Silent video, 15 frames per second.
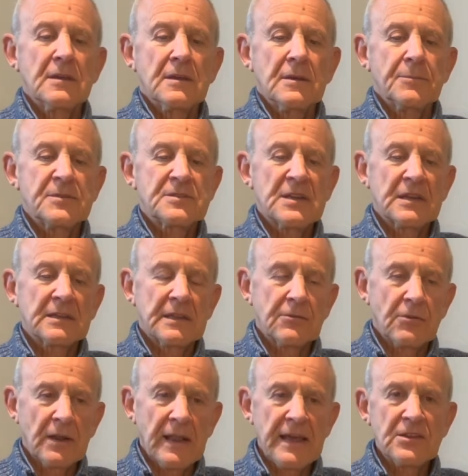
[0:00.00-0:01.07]
particularly in
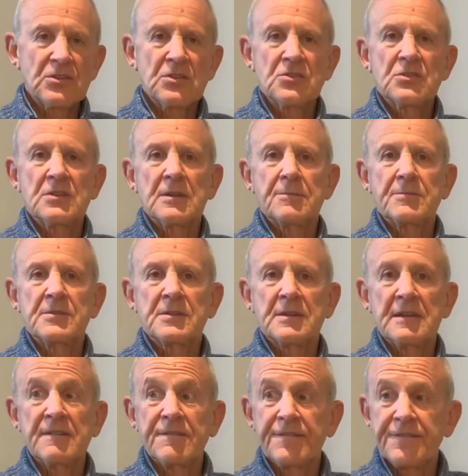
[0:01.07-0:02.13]
relationships,
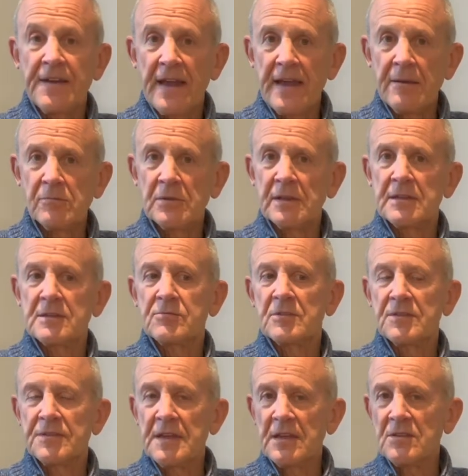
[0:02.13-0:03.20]
in families, when
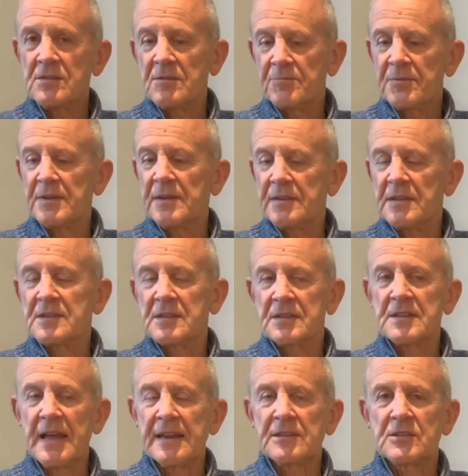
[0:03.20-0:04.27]
things have been, there's a
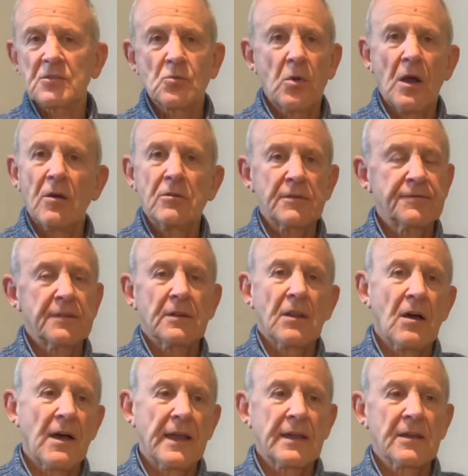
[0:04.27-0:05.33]
status quo, if you
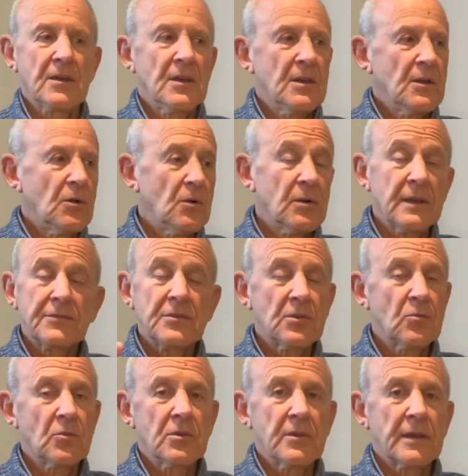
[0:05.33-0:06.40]
like, or even at
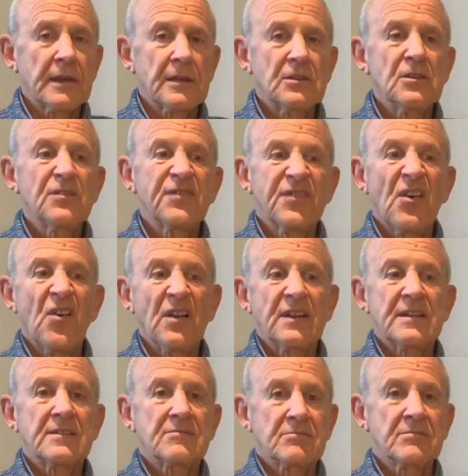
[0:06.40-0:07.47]
work, and you
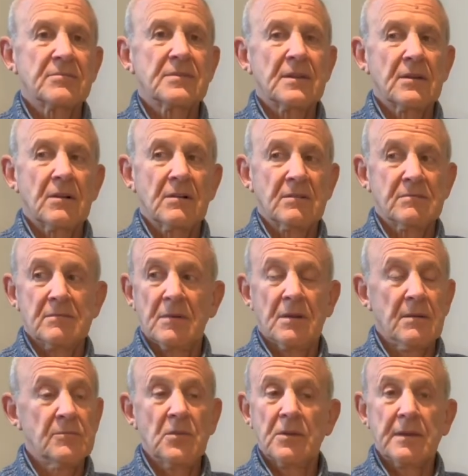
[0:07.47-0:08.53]
finally say,
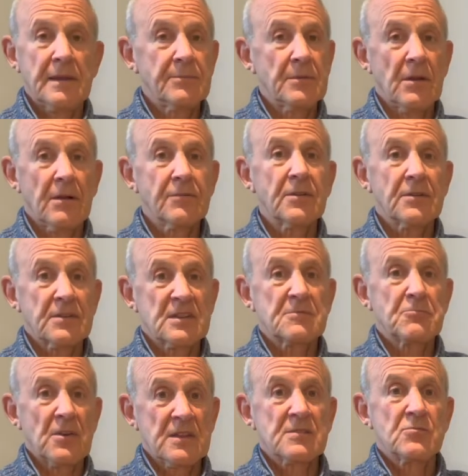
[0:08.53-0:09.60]
I'm not happy, I've got to
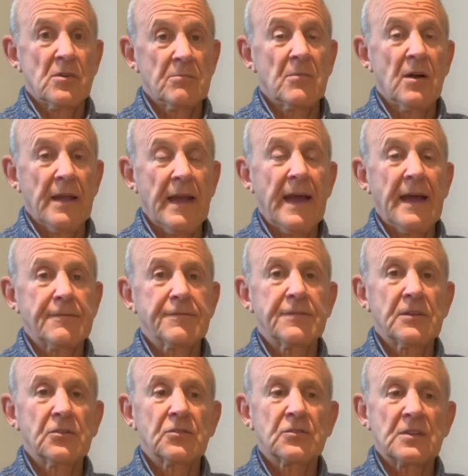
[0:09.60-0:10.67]
express what my heart
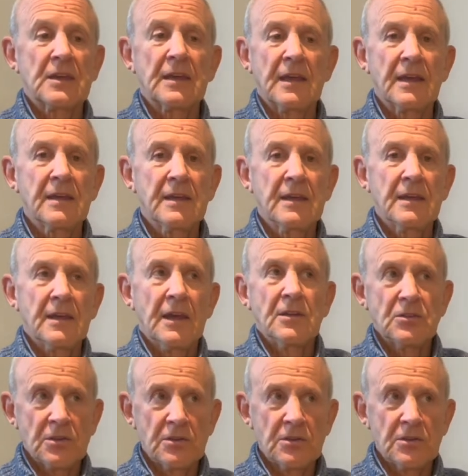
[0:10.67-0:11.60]
feels here. And